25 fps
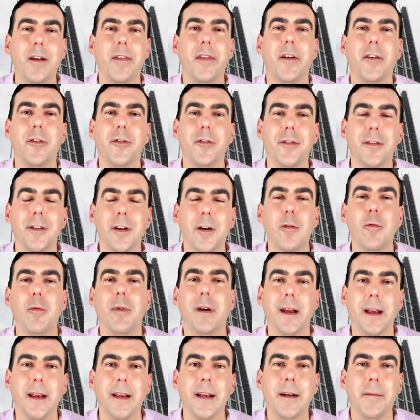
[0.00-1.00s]
There's no
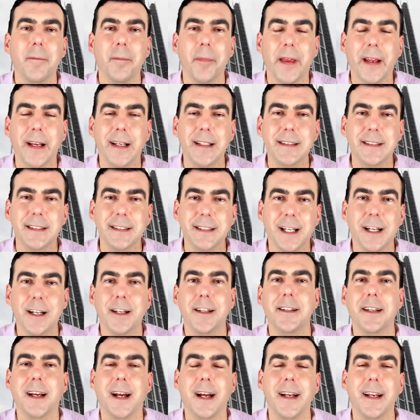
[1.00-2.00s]
way they can set
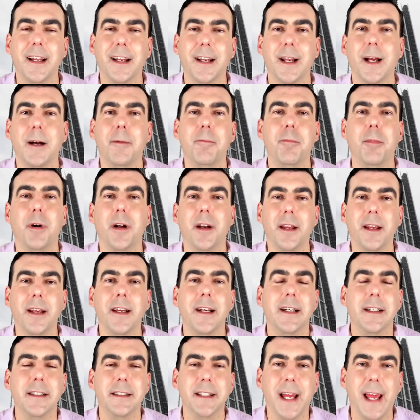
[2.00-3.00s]
aside enough money
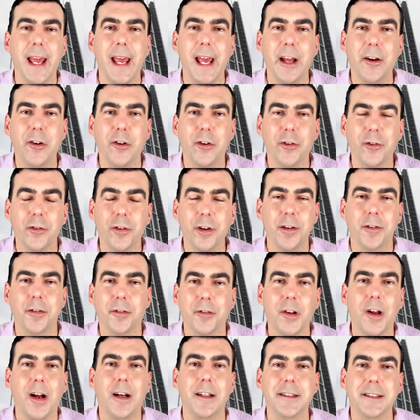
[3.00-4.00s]
to handle such
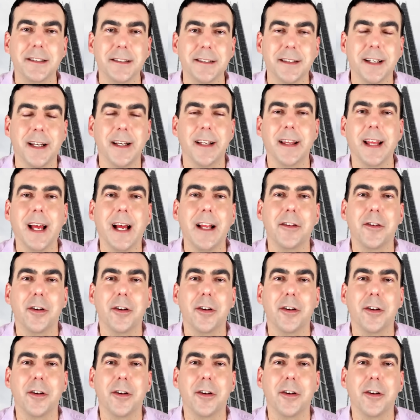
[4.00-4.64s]
losses like that.